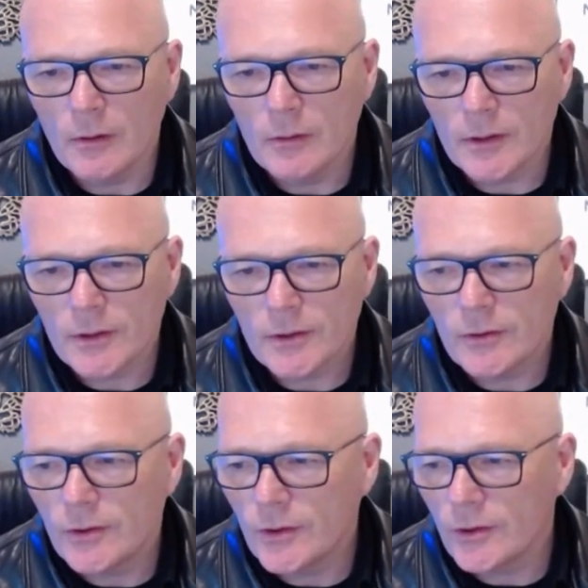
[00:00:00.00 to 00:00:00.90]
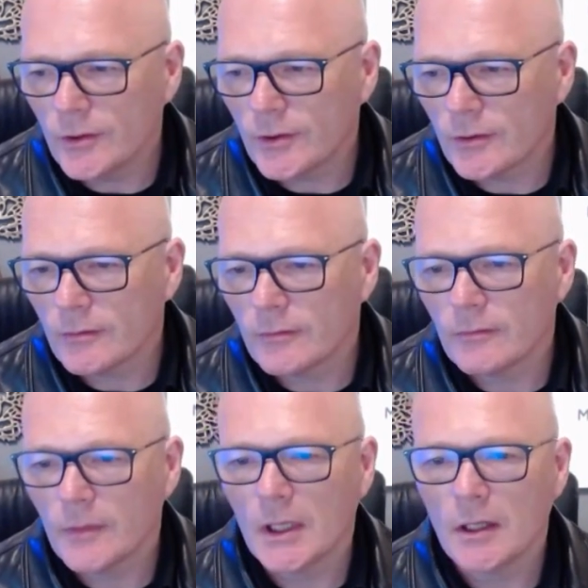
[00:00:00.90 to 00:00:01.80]
I'm going to just,
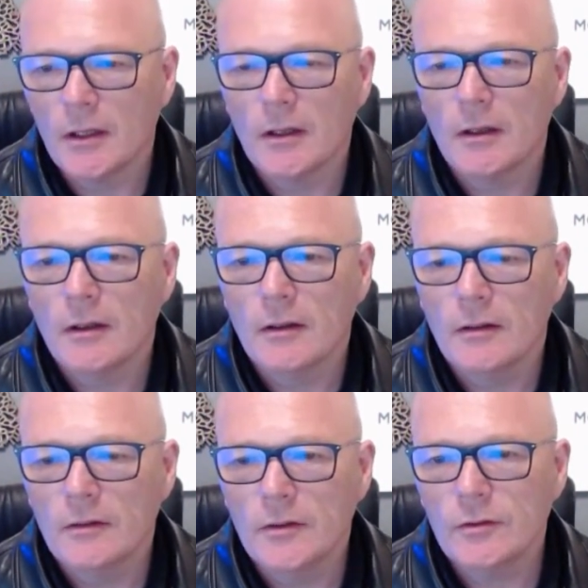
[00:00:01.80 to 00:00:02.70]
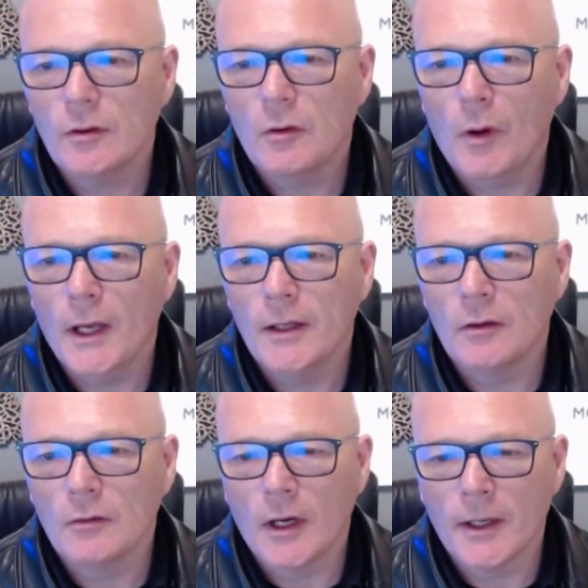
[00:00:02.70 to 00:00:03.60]
doesn't quite
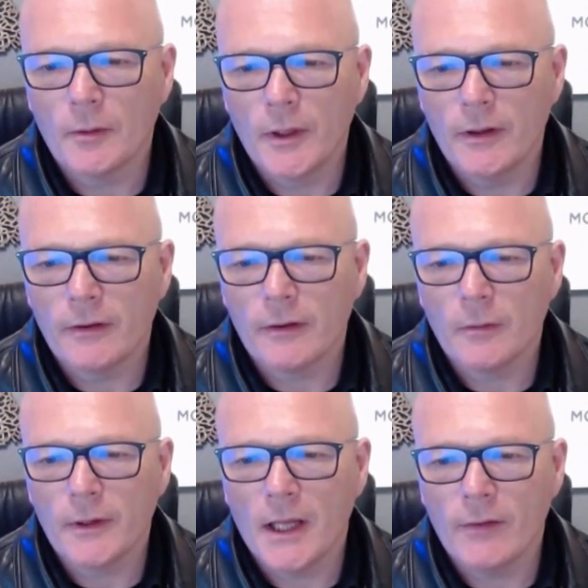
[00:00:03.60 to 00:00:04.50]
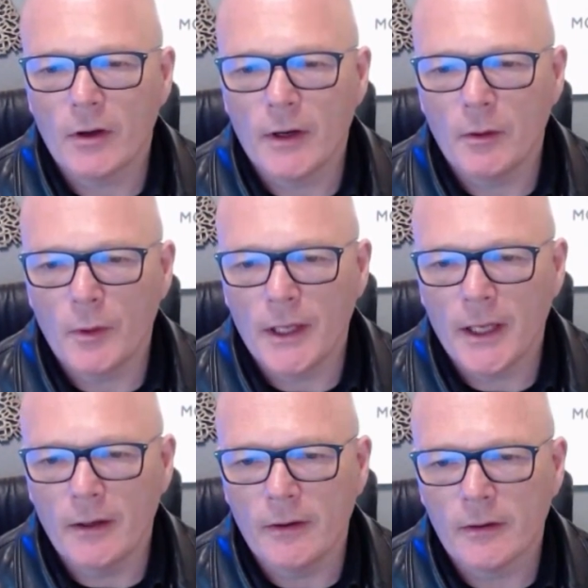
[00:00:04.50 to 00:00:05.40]
look right with have a great
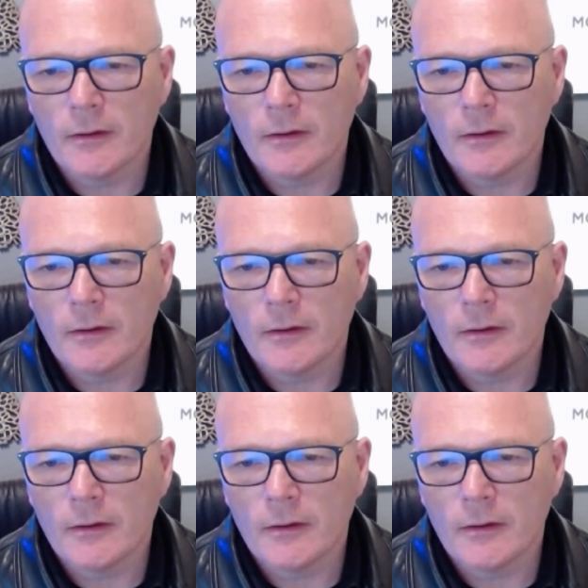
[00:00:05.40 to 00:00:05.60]
weekend.